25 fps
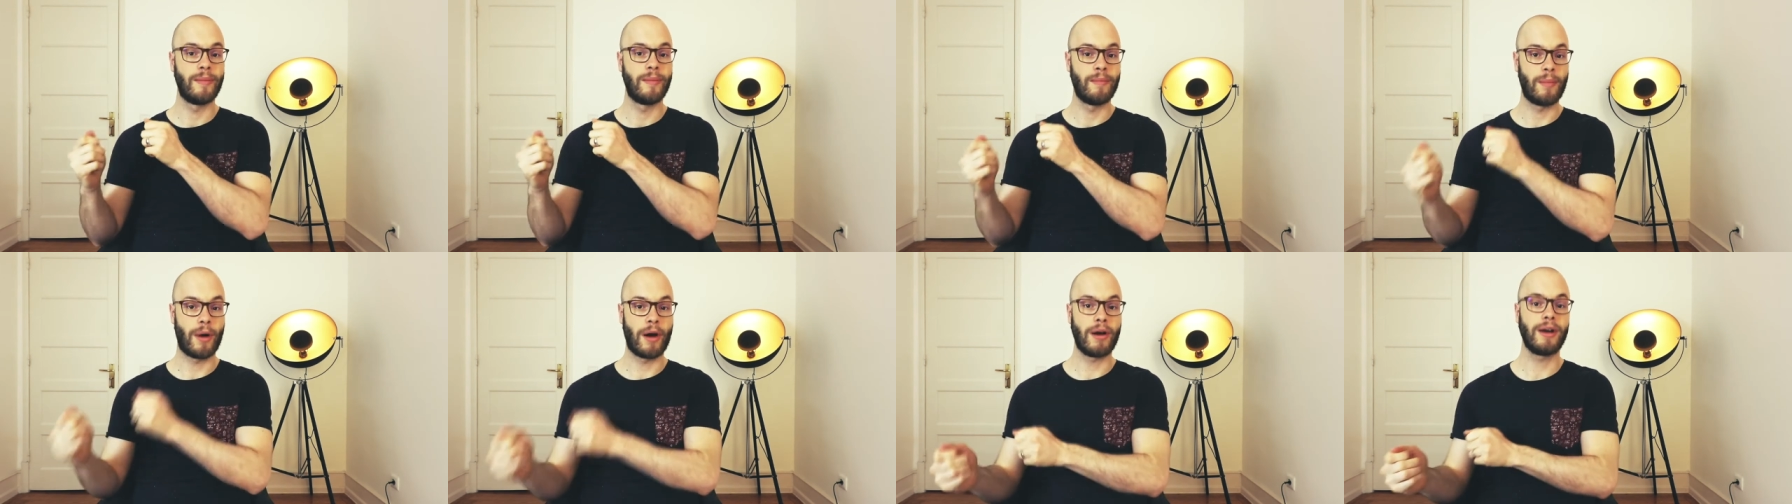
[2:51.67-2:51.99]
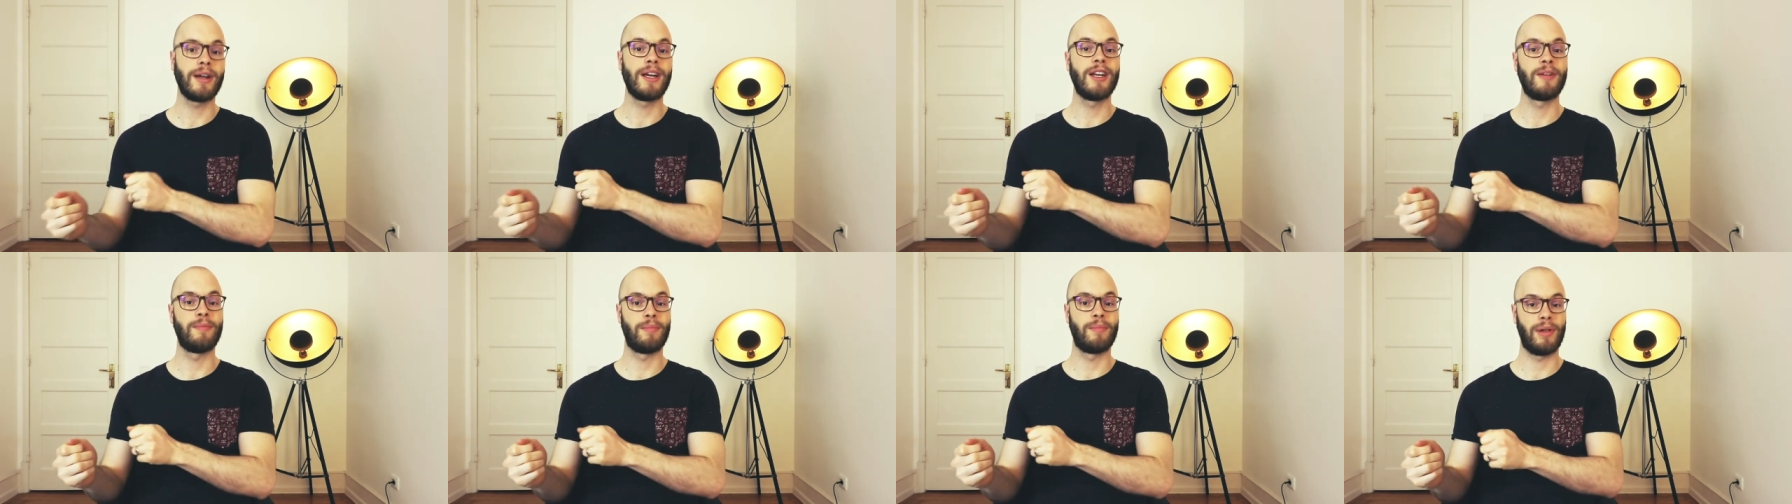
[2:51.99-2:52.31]

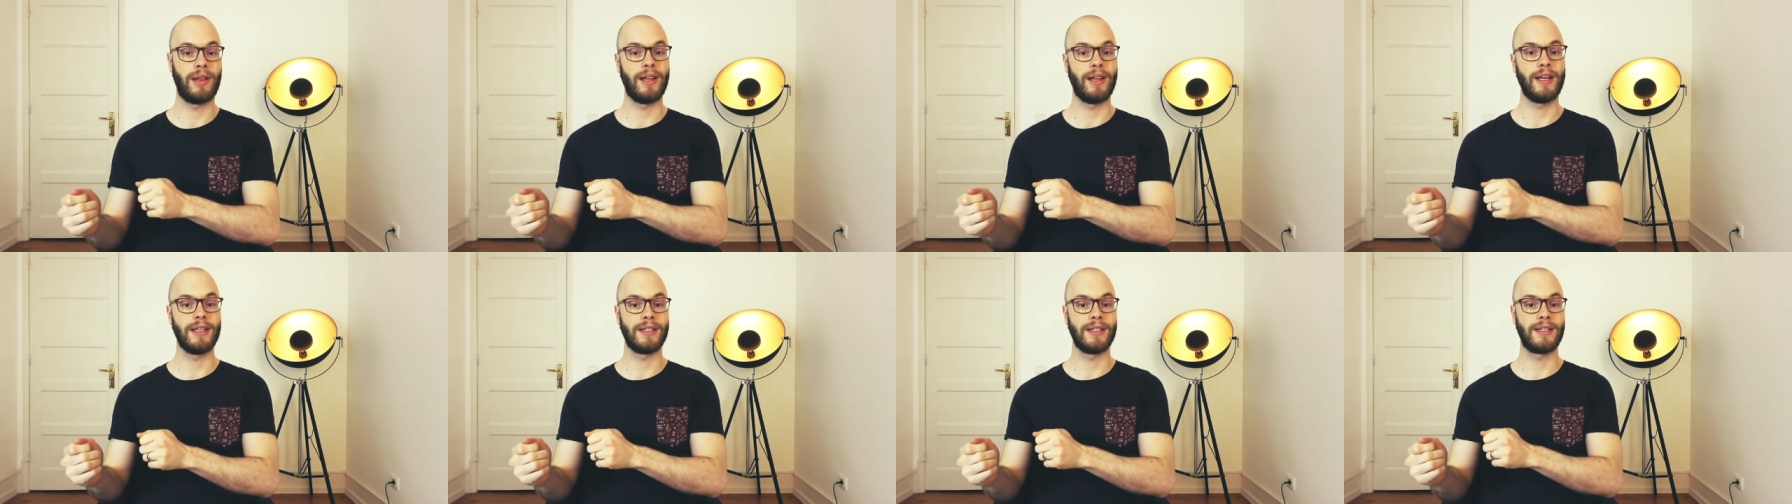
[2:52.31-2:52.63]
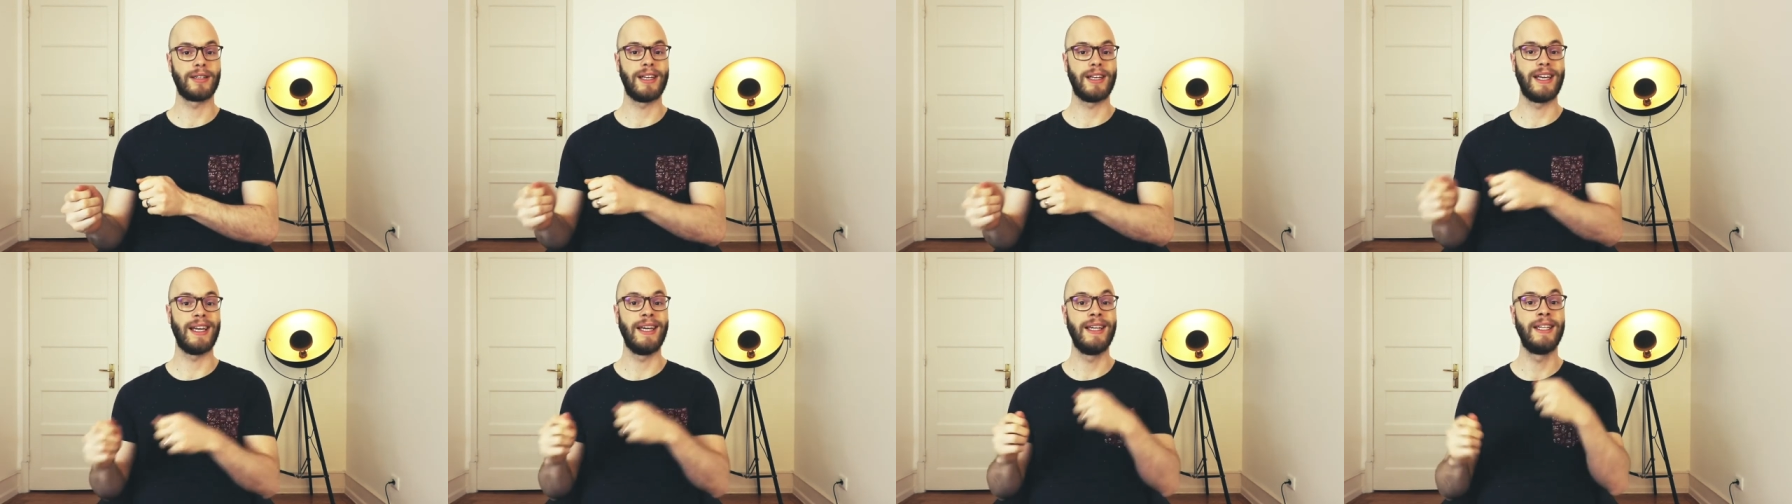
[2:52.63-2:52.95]

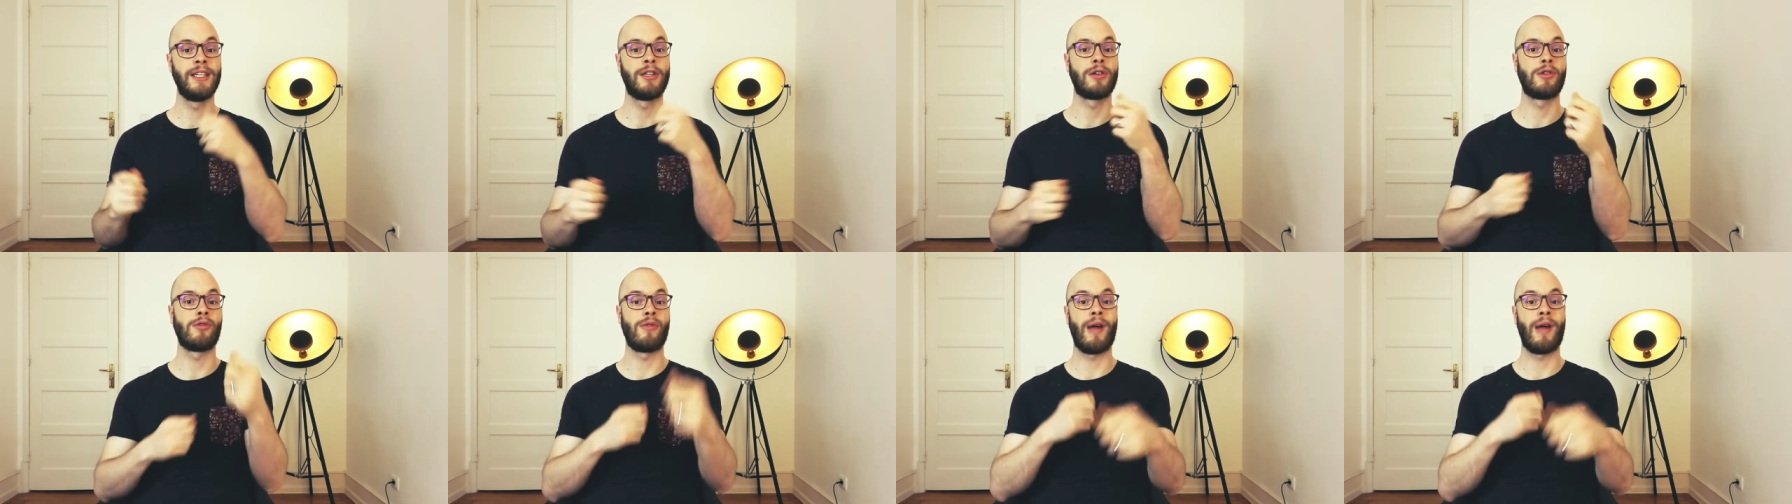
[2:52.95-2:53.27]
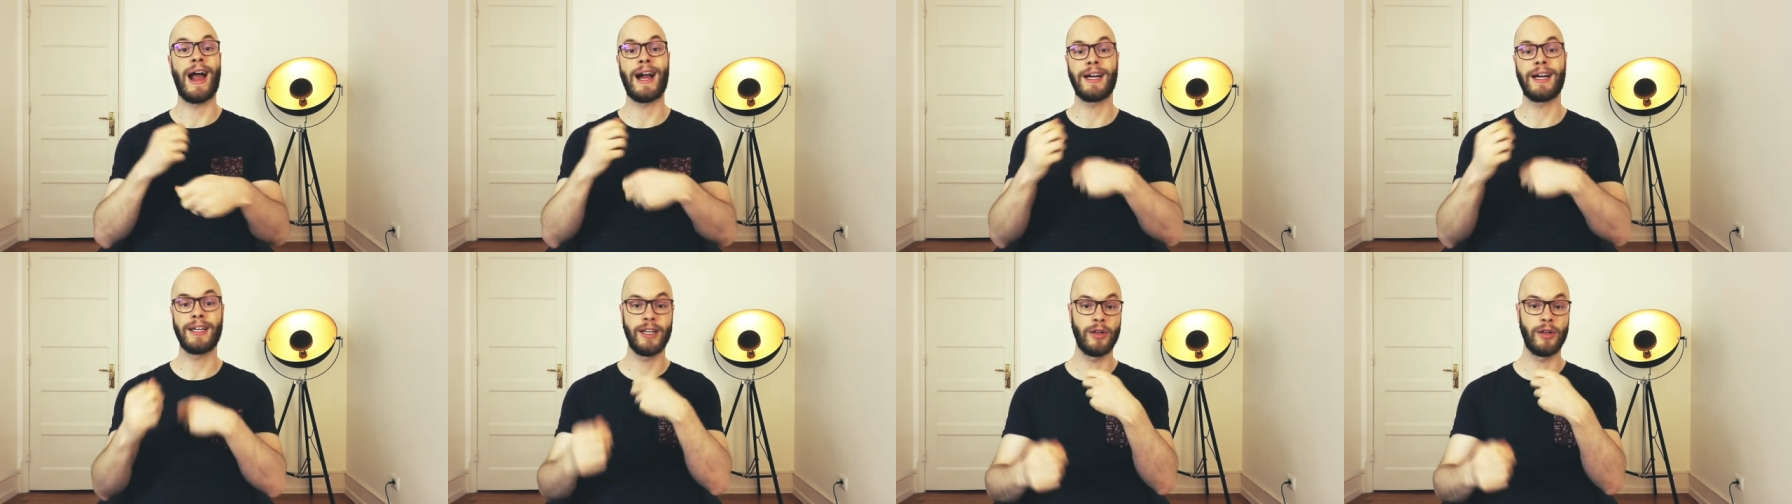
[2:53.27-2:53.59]
marketplace,
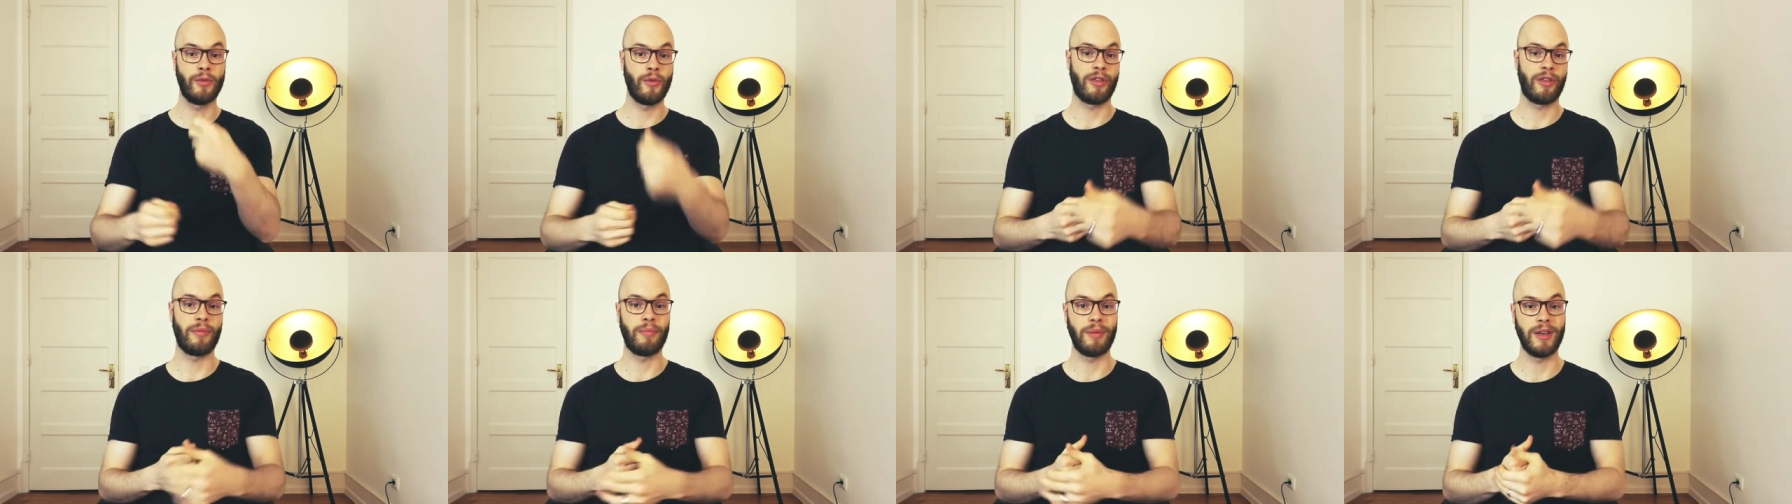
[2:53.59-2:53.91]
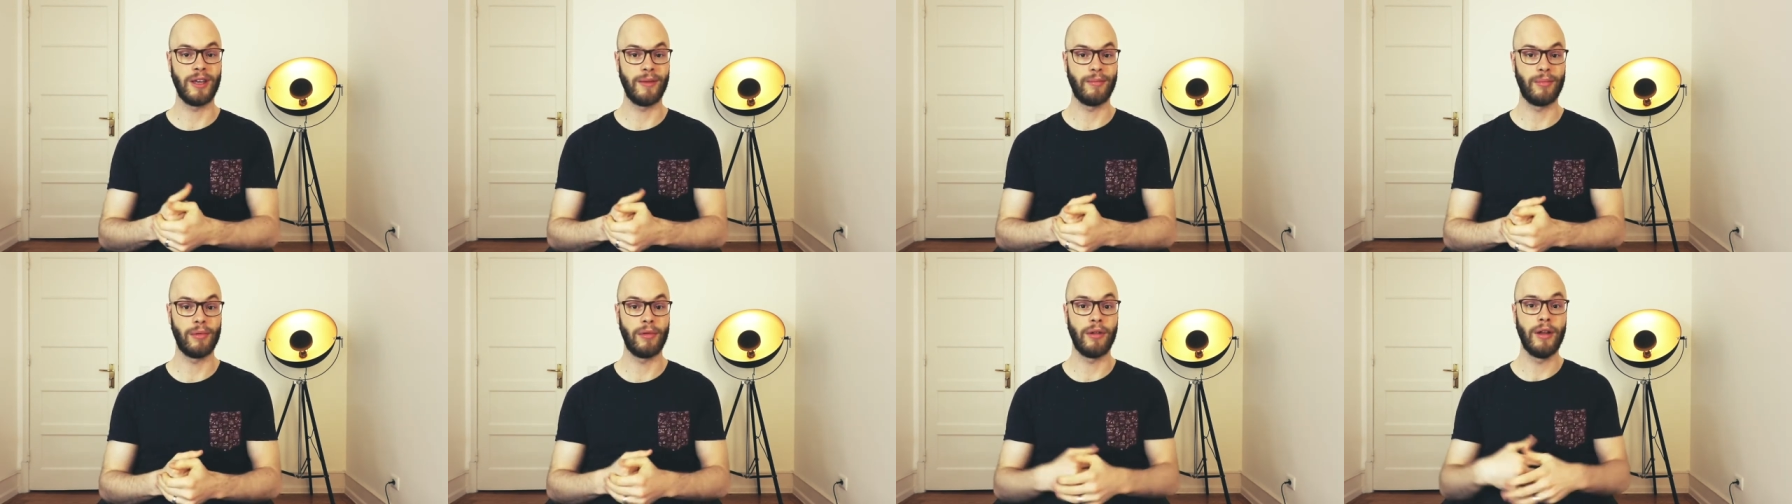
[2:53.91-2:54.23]
interacting with
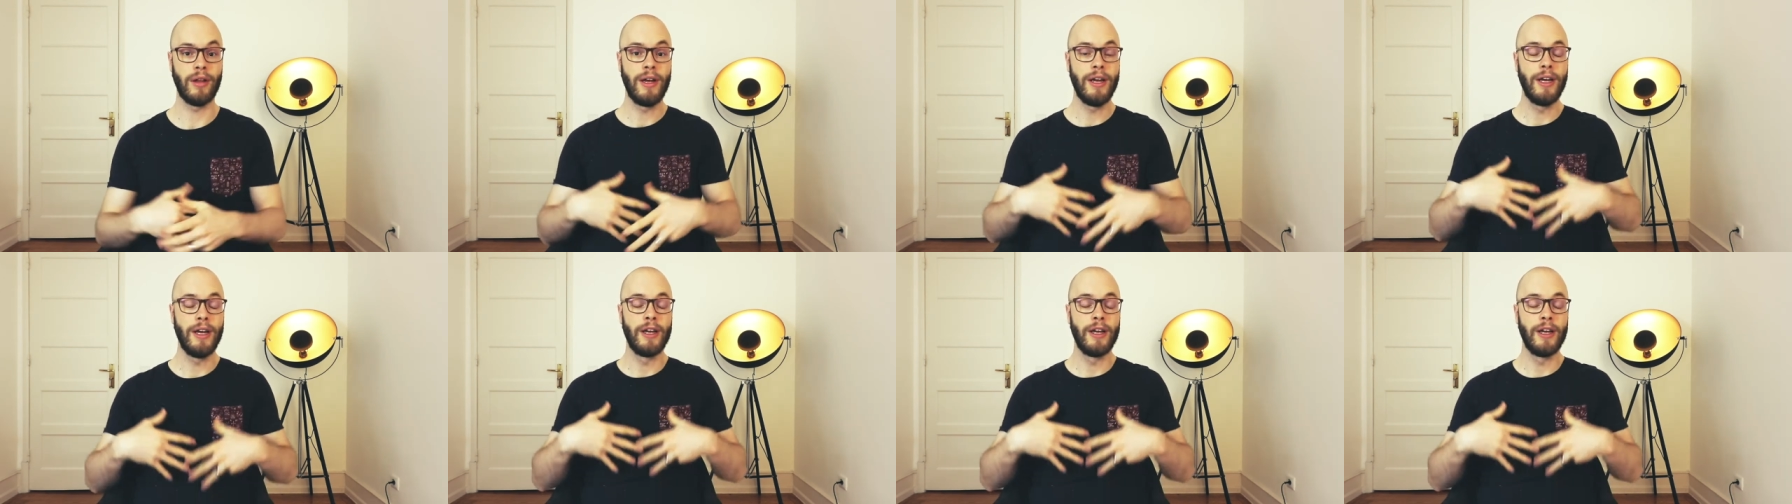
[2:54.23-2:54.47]
people,